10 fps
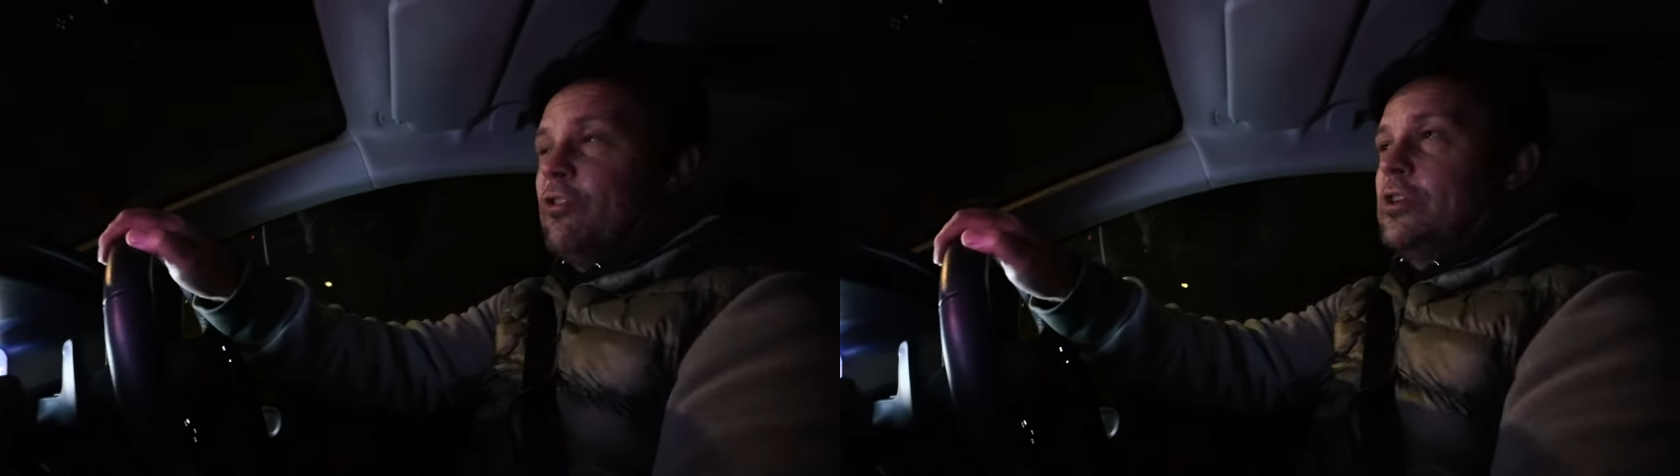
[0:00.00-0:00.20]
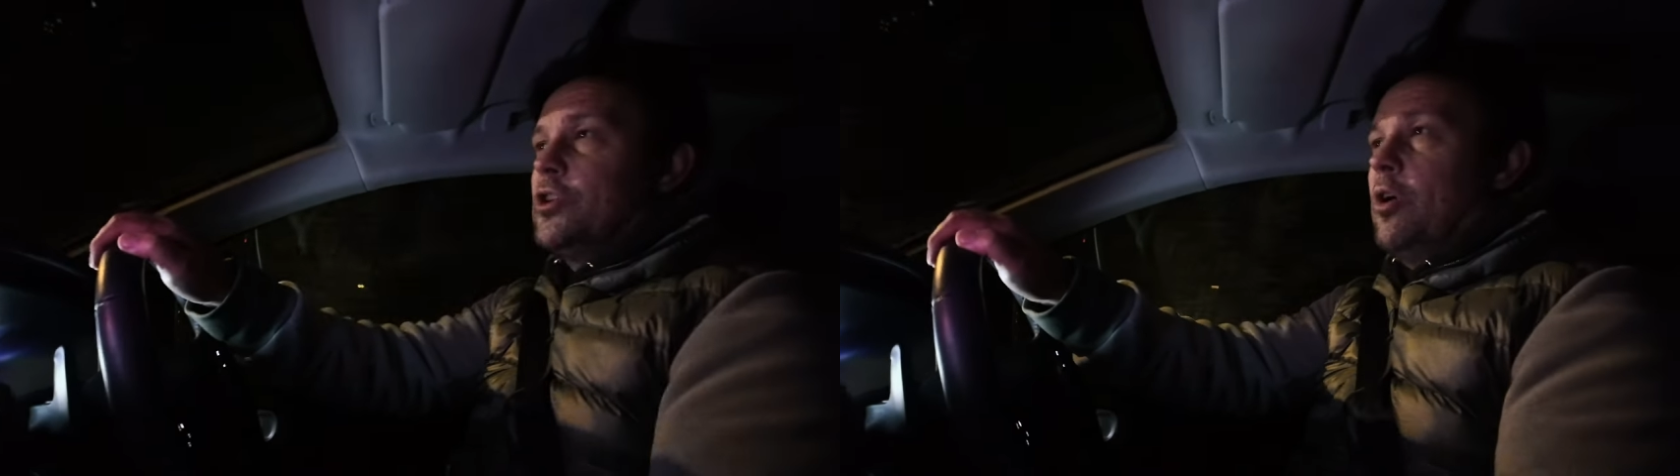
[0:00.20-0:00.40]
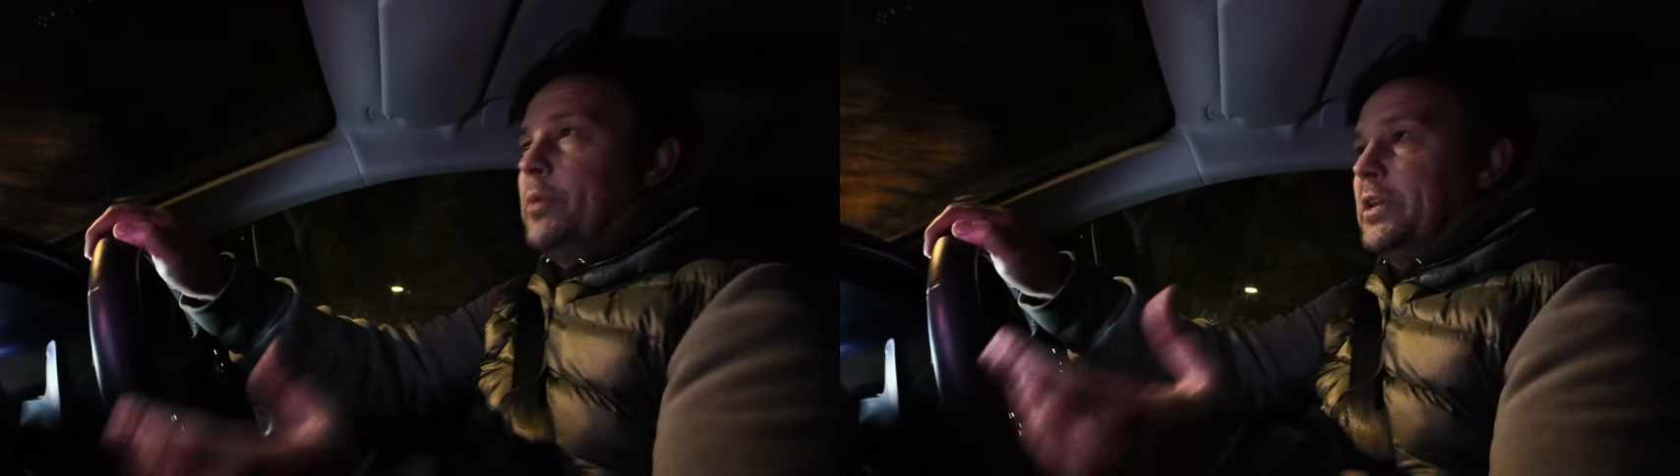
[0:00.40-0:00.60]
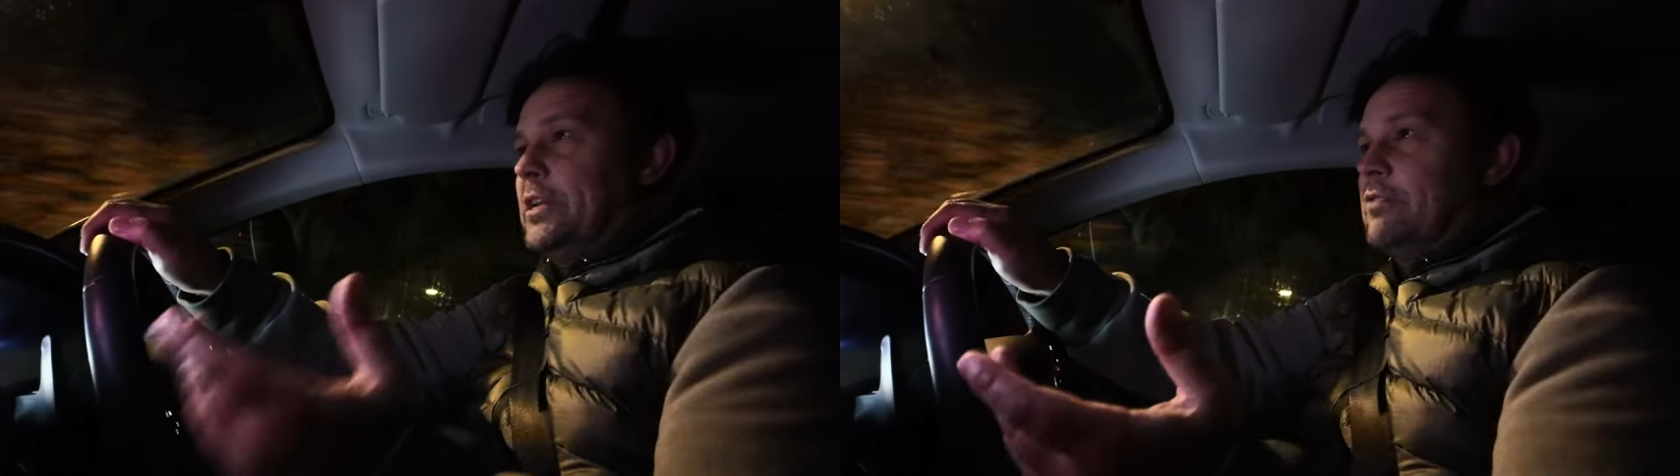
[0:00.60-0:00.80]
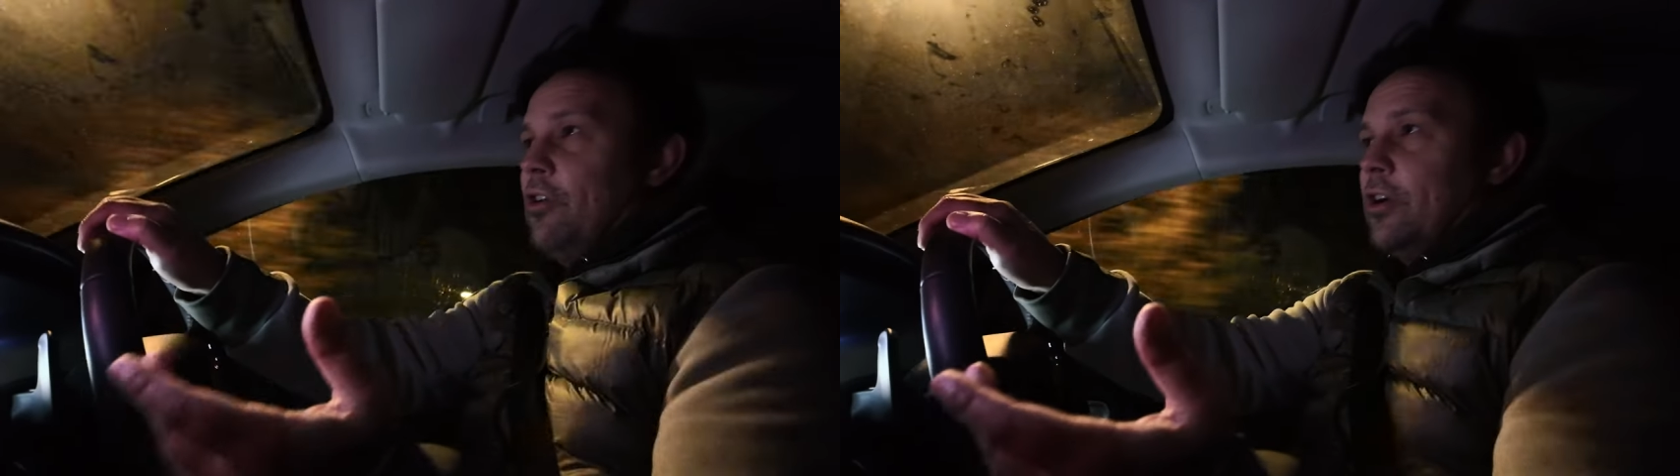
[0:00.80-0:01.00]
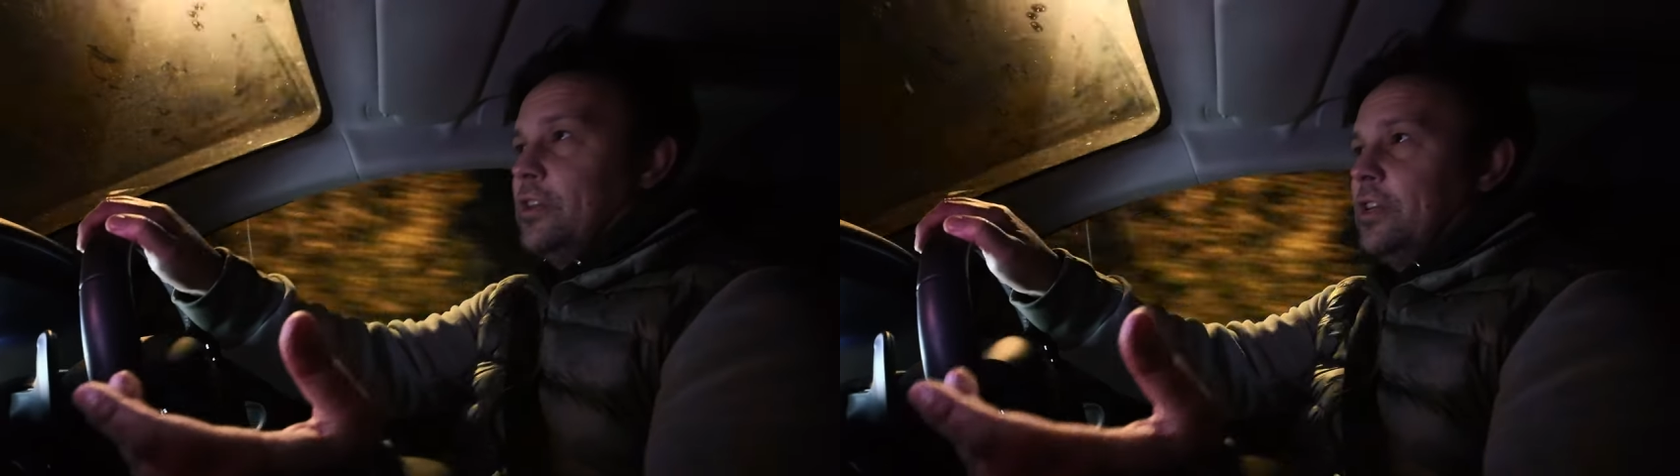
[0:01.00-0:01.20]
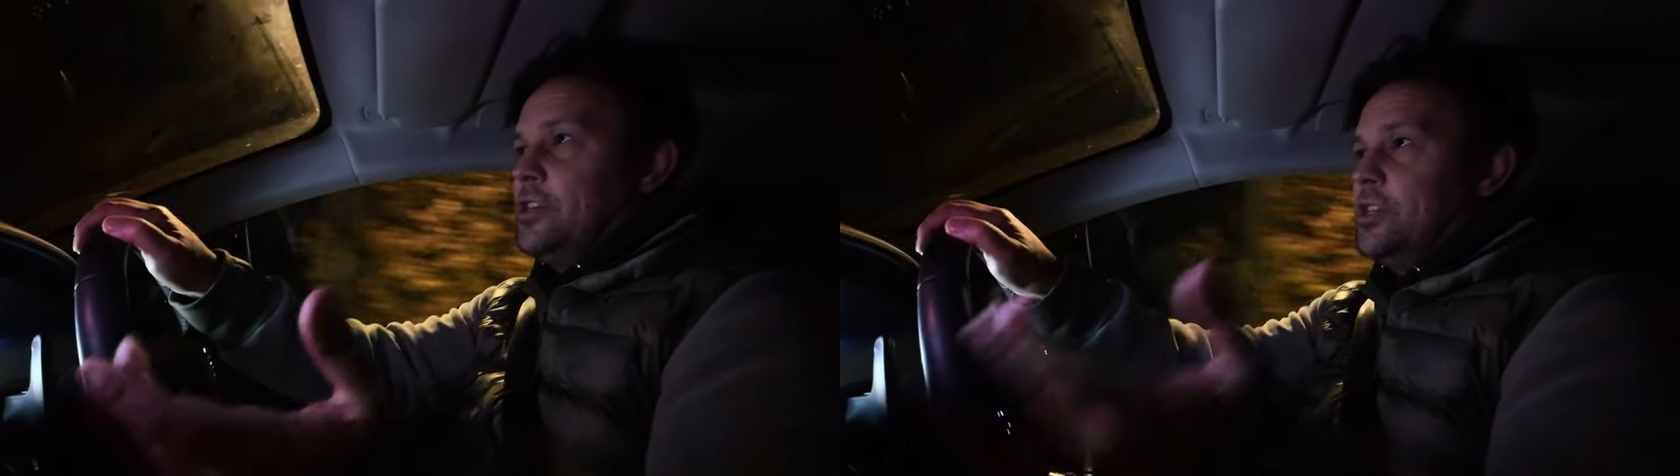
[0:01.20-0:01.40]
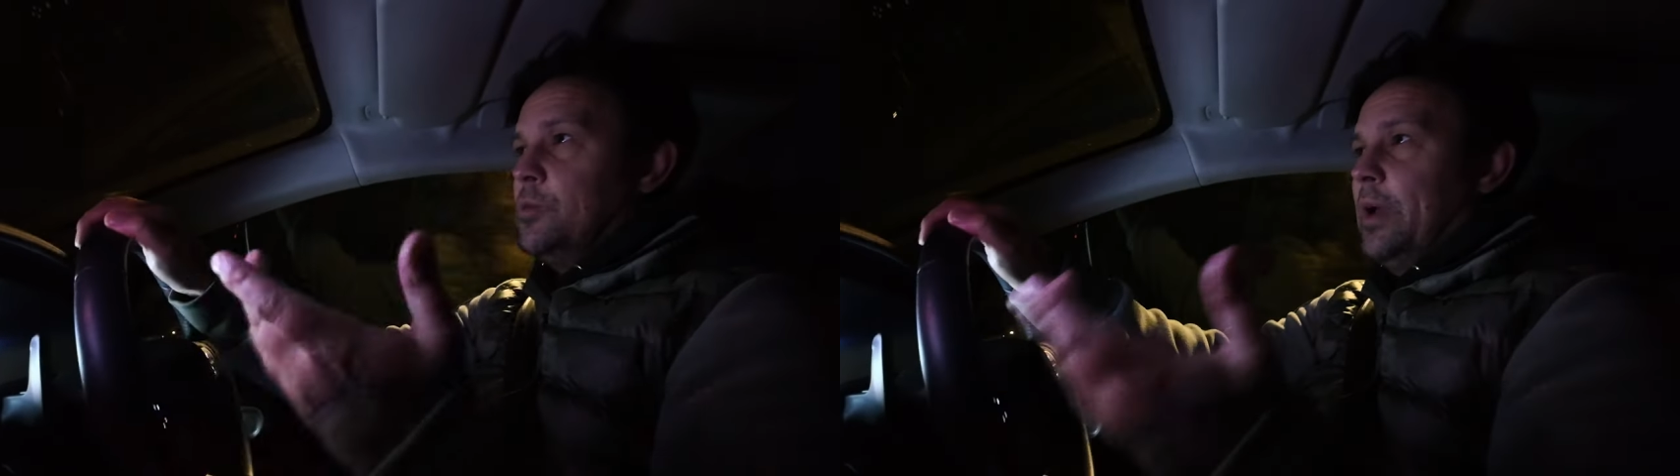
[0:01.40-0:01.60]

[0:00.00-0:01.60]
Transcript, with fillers: right time, but you need the right conditions.